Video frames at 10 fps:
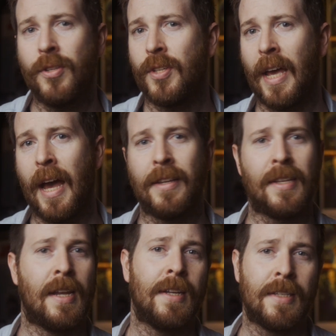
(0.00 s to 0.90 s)

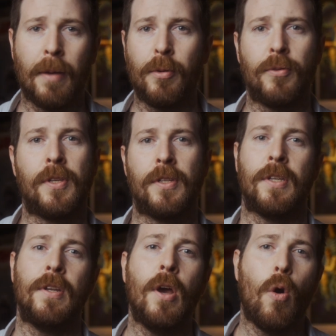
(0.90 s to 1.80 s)
scouts, and it doubles as
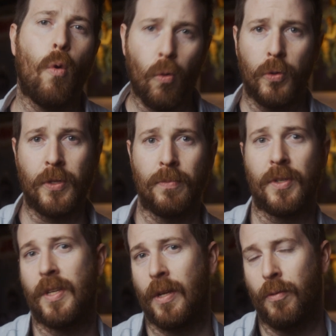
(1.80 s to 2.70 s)
an awesome
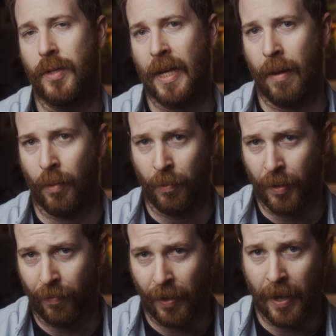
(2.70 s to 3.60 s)
stills camera with
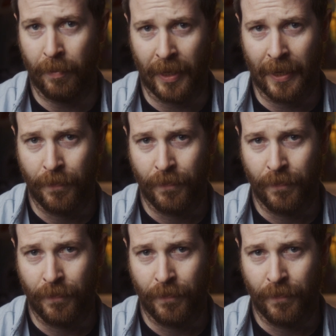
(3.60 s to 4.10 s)
the family.